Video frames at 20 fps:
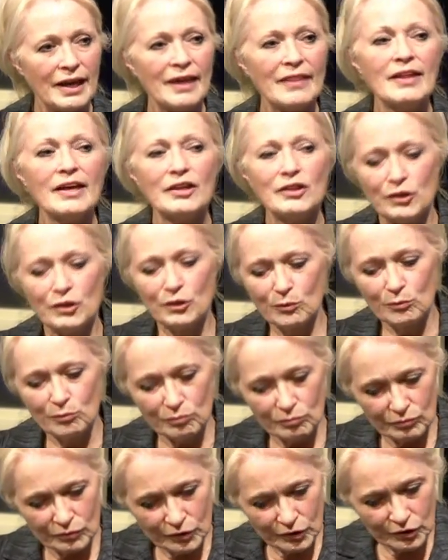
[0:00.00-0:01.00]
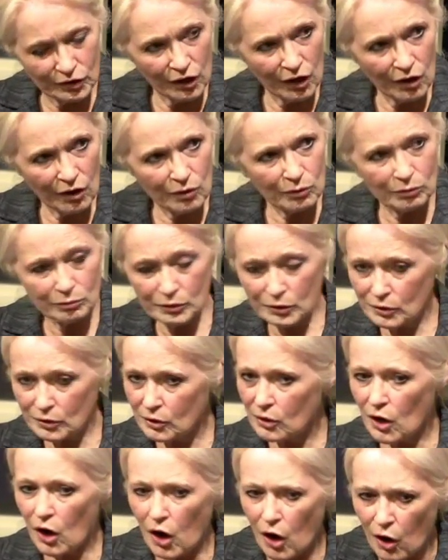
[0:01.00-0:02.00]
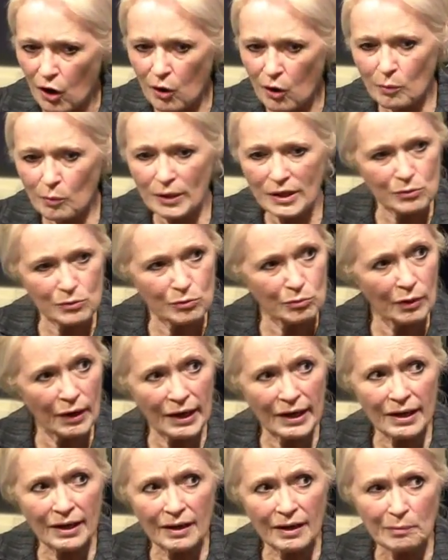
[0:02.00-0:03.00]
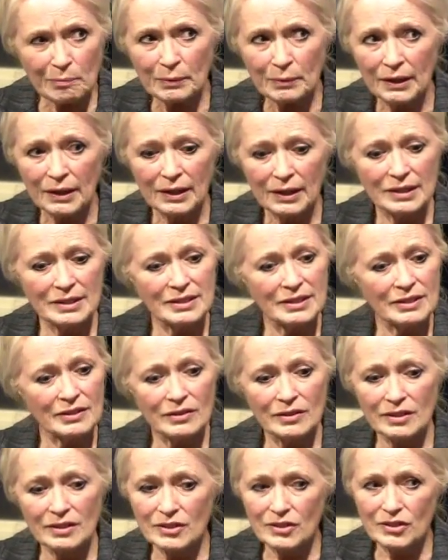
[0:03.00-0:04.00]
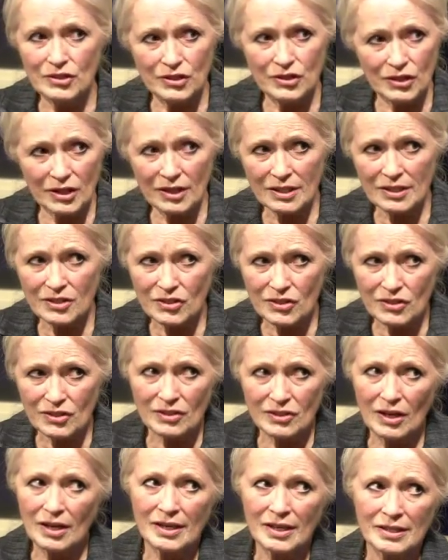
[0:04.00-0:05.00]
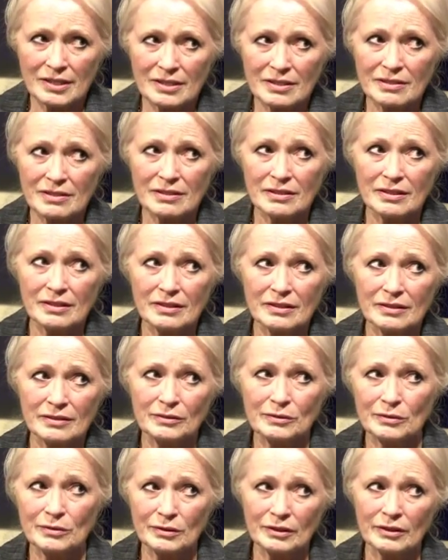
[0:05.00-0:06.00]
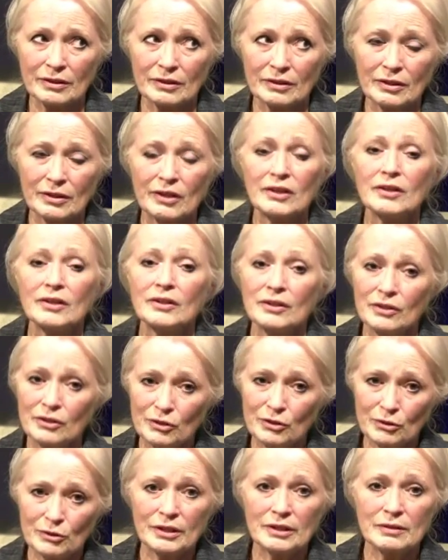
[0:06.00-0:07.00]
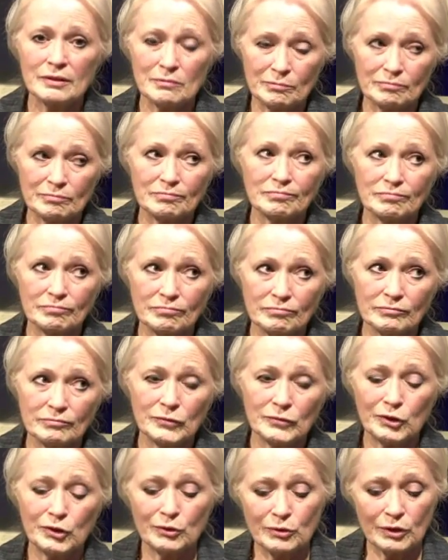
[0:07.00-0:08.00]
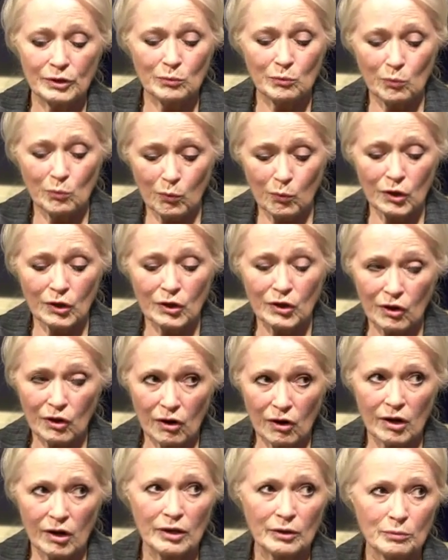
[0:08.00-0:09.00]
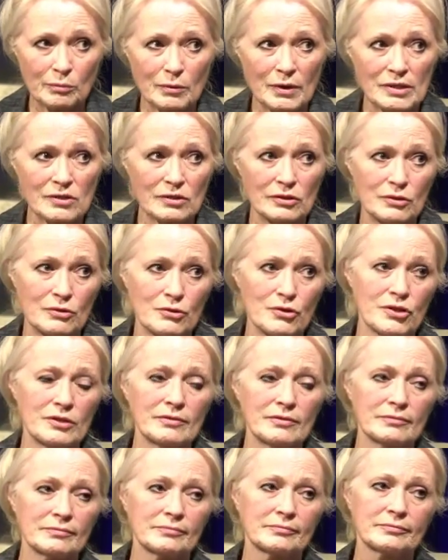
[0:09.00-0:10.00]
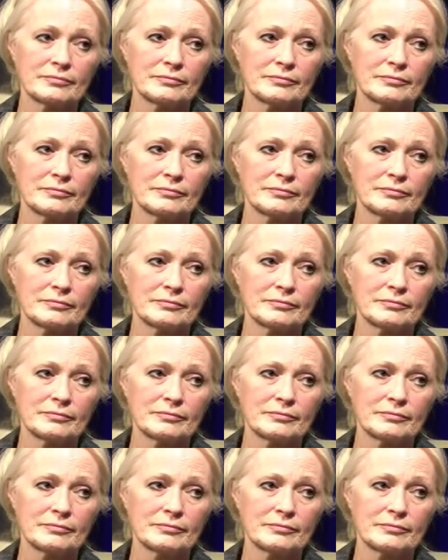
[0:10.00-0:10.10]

And then you go. You can always, right up until the judge signs the order, you can work on a resolution.